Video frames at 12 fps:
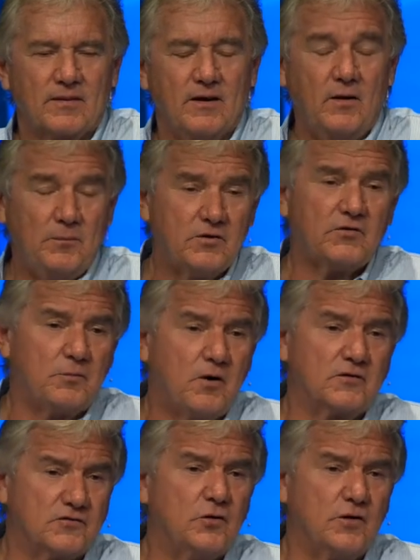That'd be a
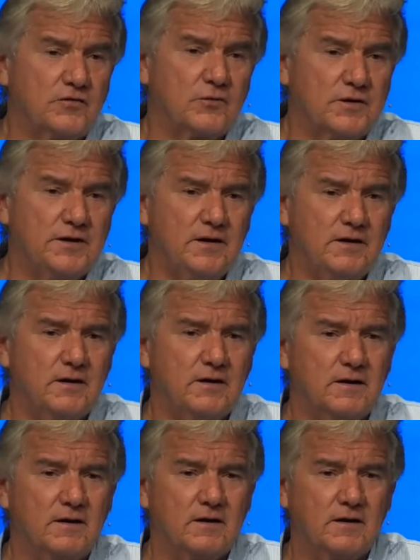smart choice, wouldn't it?
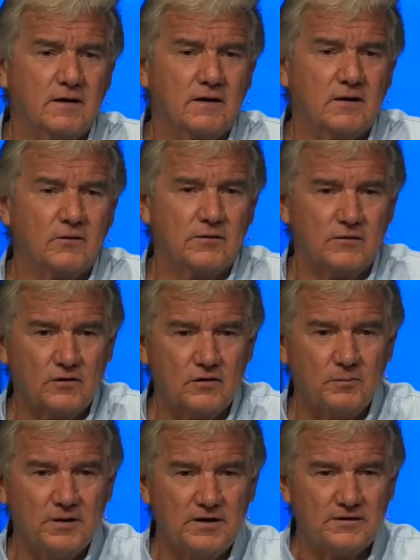The little
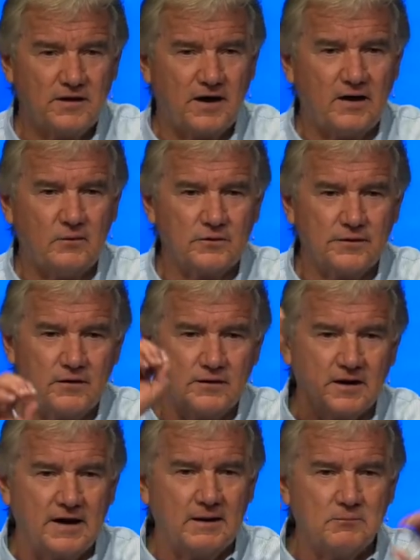bitty town with all the
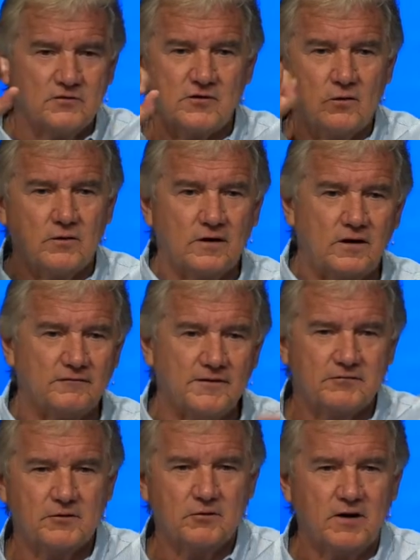cameras going off,
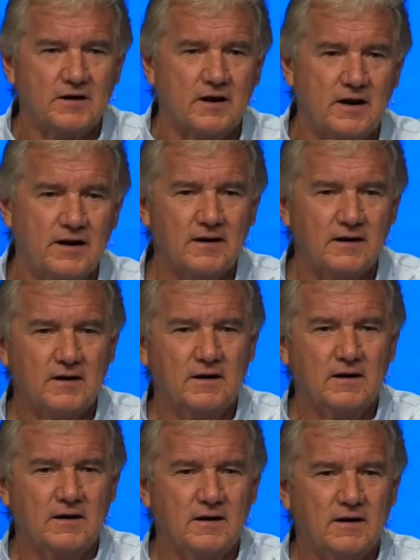every red light.
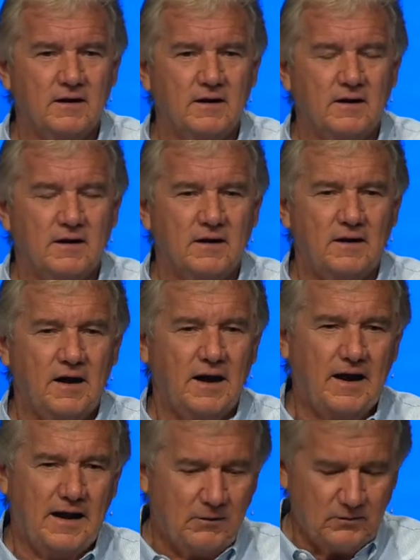I,
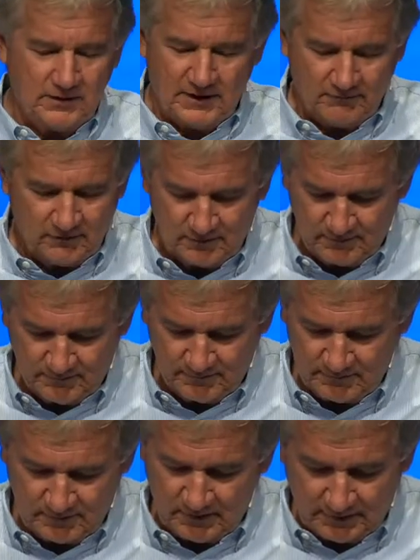I would have a
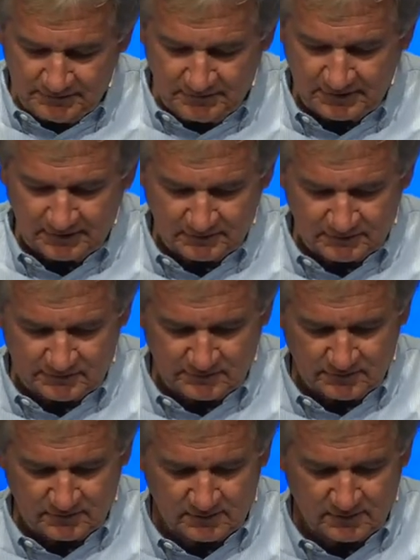lot of tickets.
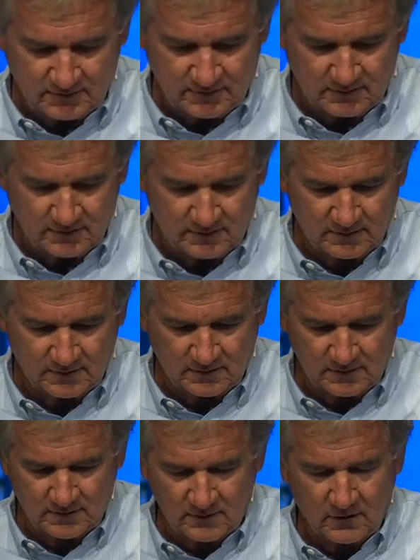
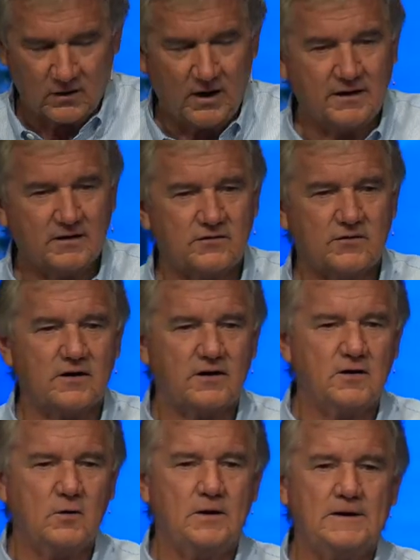Or I could say, you
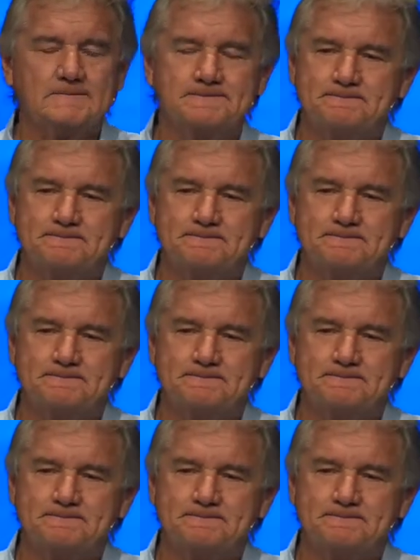know what?